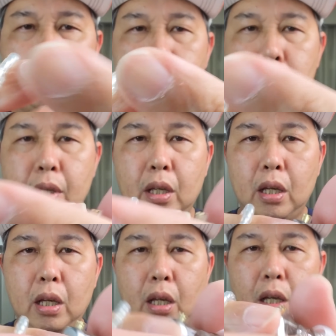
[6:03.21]
up,
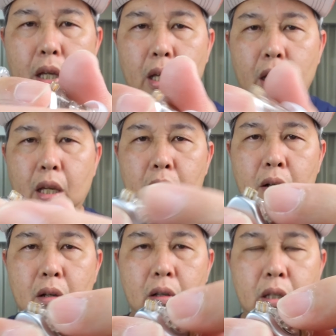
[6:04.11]
and
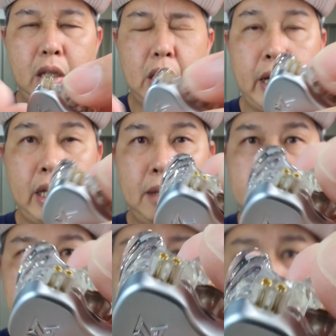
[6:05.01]
on the
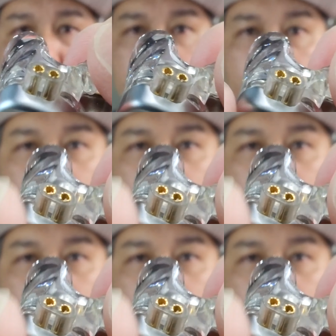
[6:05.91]
IEM side